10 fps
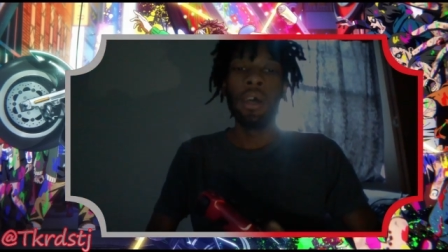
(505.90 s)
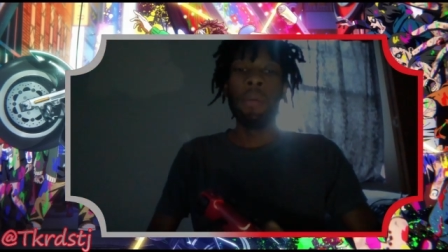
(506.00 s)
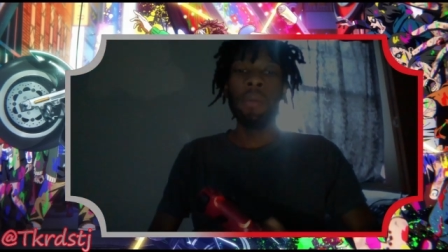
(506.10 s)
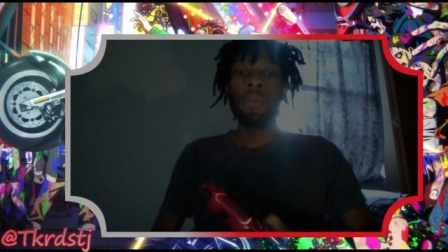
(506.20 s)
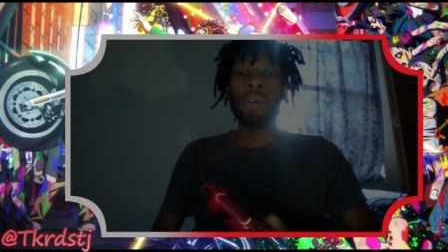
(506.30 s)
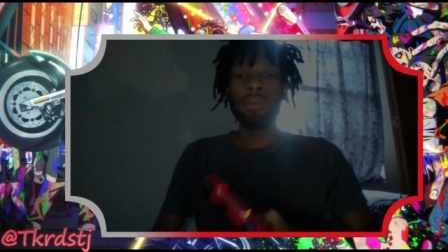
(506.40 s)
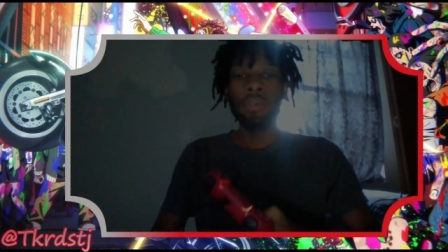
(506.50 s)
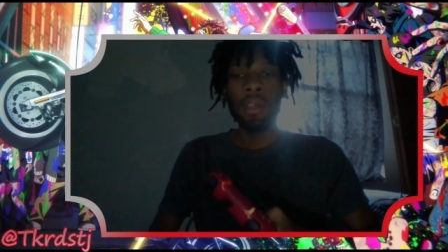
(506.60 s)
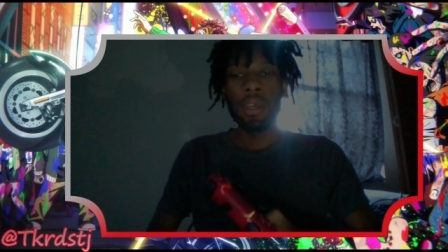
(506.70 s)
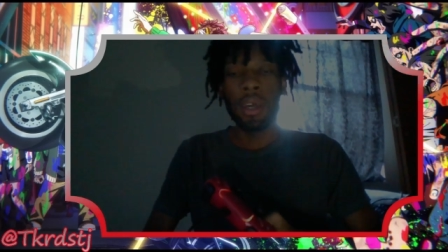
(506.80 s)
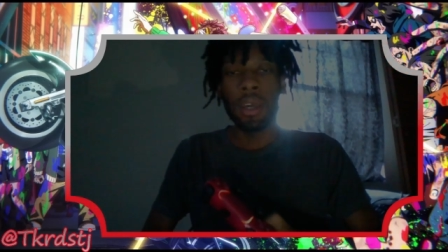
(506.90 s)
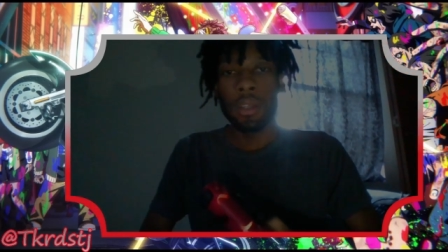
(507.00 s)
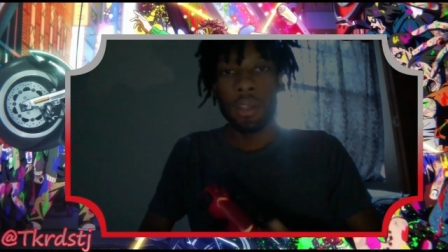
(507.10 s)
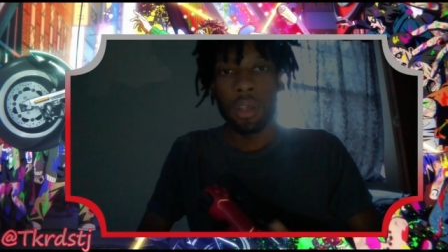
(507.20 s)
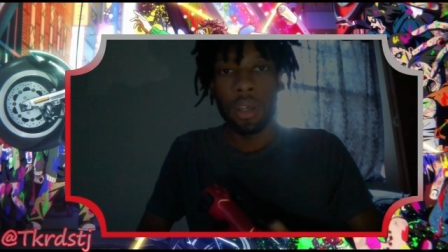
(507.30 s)
But anyways, I'm
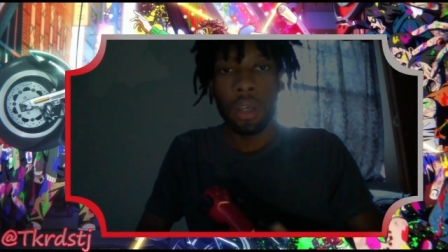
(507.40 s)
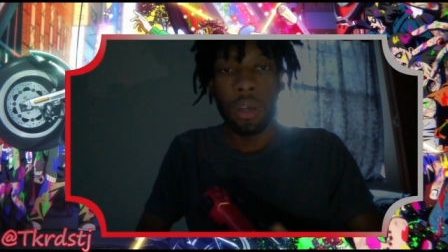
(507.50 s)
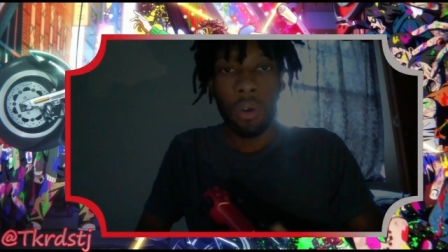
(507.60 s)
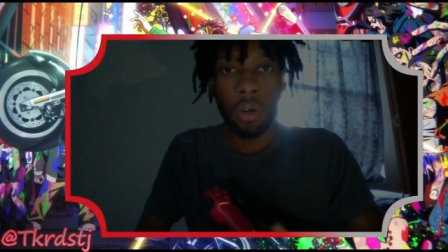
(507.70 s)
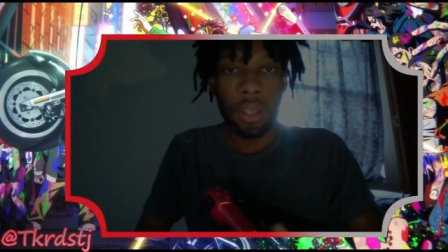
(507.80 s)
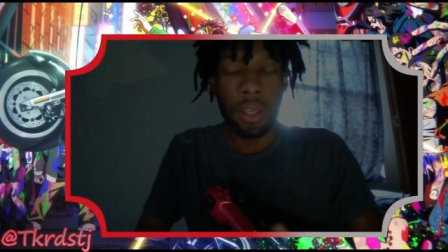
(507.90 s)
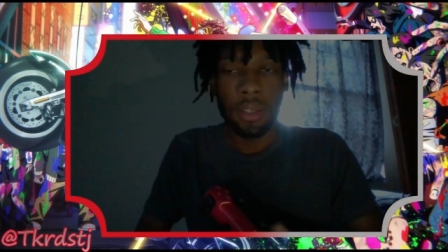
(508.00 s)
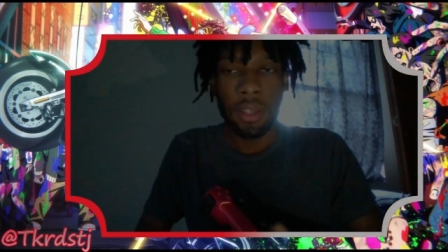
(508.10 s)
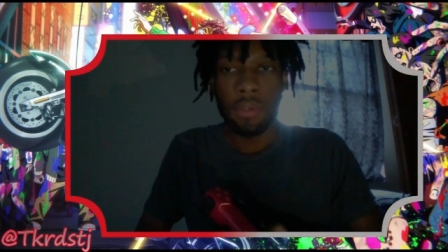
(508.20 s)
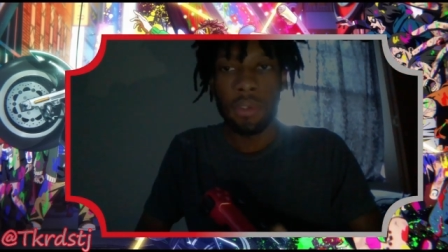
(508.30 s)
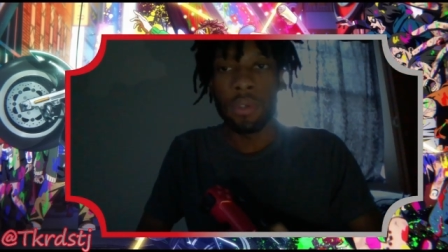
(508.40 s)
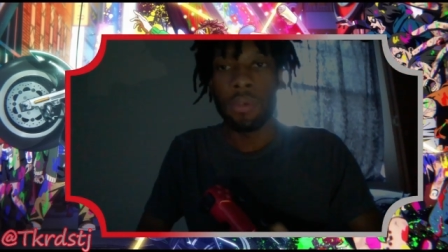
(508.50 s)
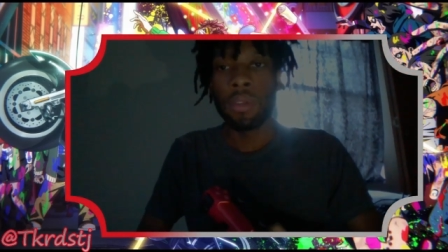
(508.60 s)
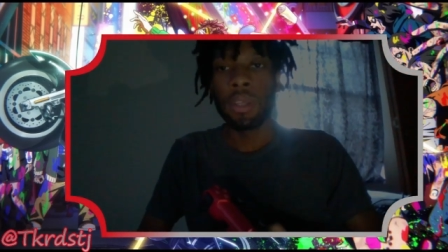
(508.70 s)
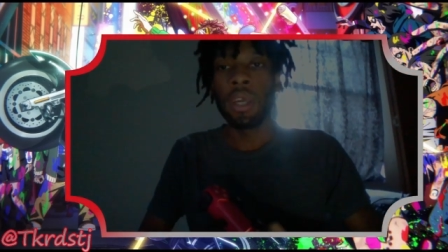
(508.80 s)
TKRDS. Thanks for
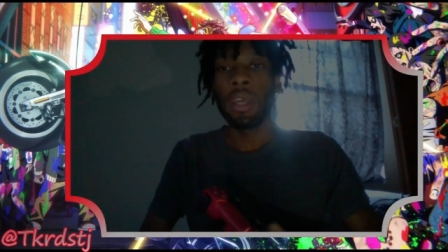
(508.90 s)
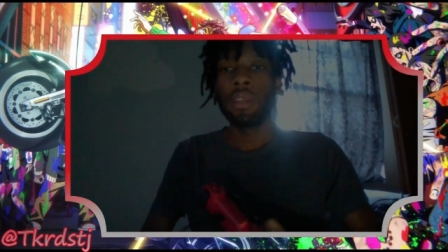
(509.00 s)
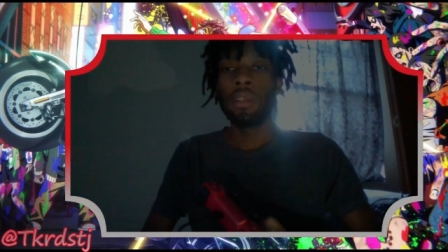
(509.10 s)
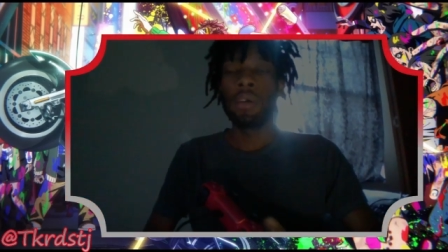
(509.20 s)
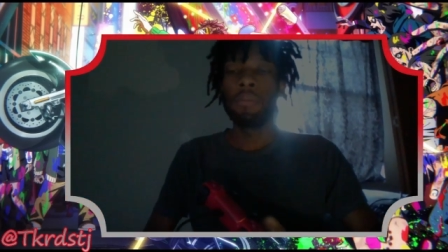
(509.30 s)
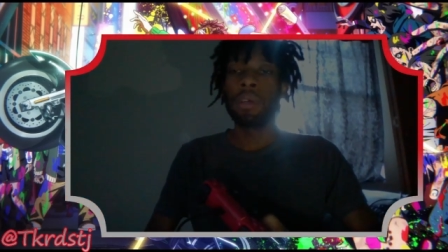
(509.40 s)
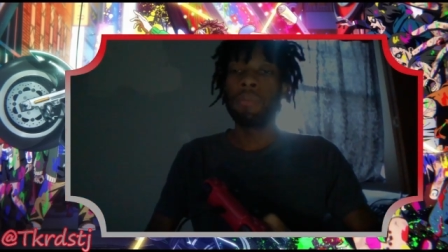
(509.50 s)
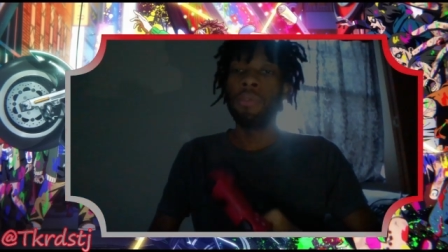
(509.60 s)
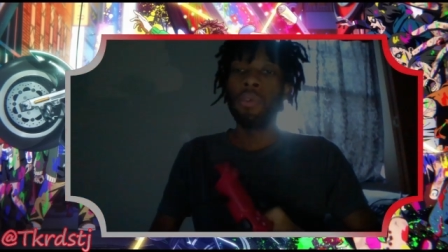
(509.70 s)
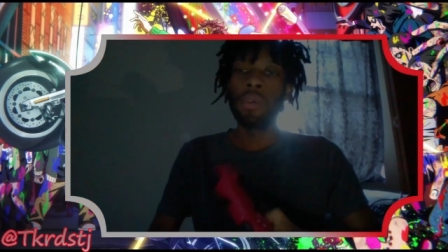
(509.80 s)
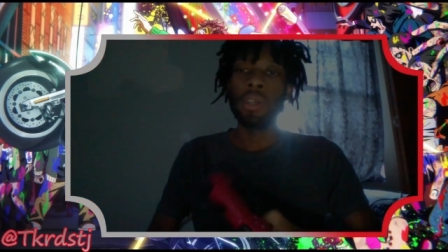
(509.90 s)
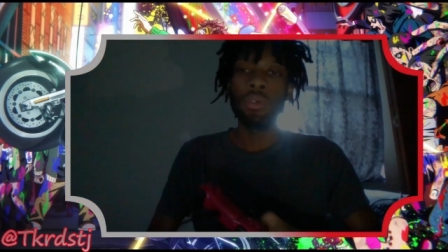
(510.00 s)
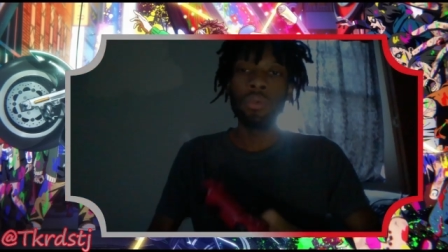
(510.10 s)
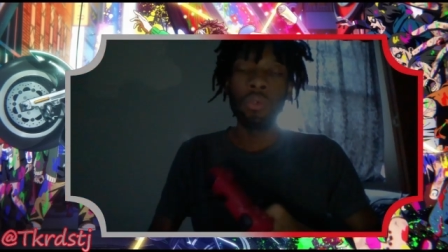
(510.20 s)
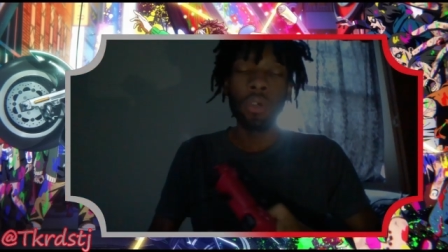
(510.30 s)
tuning in. Hit the thumbs up if you want
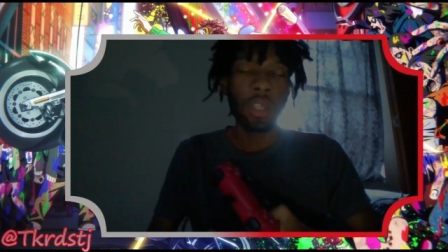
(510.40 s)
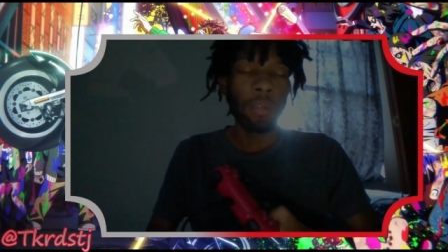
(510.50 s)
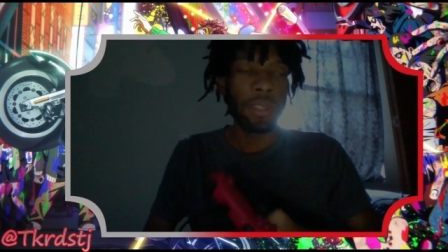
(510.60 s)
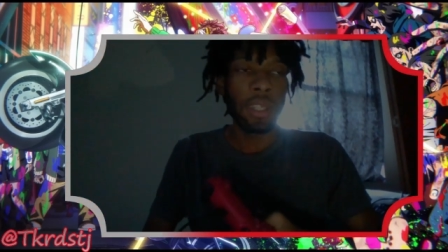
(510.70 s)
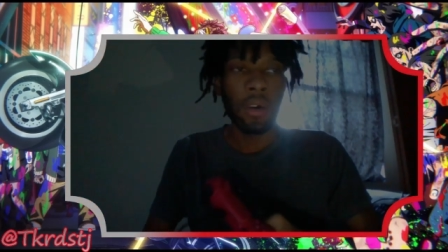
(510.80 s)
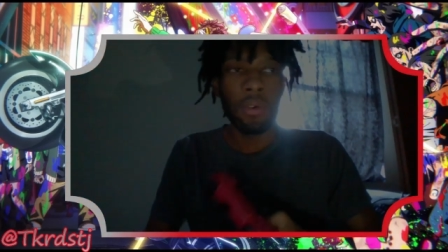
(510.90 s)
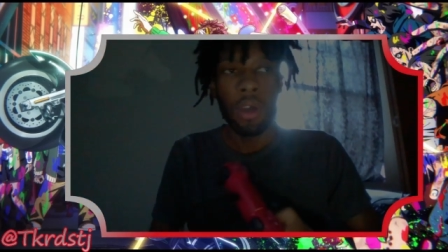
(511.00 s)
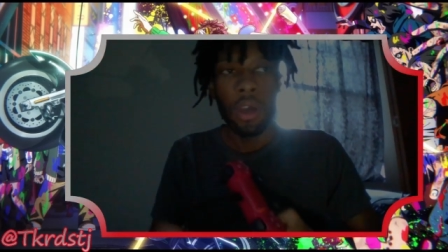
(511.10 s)
to, or thumbs down.